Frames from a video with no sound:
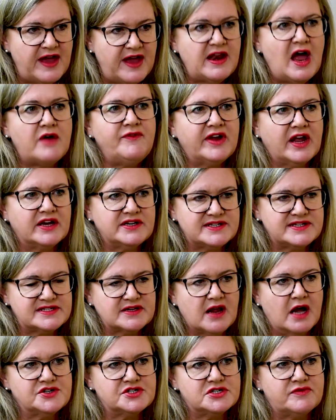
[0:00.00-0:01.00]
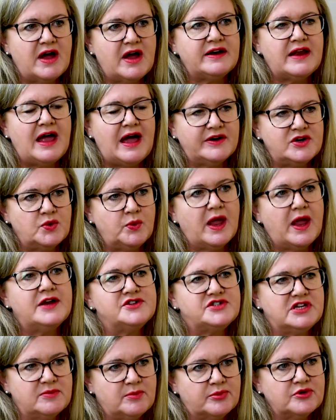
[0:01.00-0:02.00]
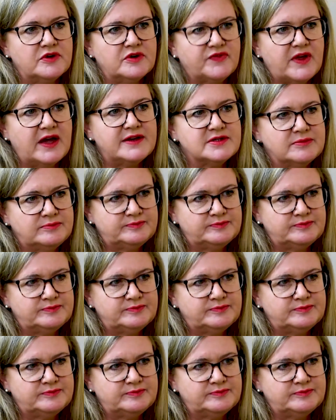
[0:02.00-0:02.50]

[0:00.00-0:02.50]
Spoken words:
having a discussion around how do we actually improve that.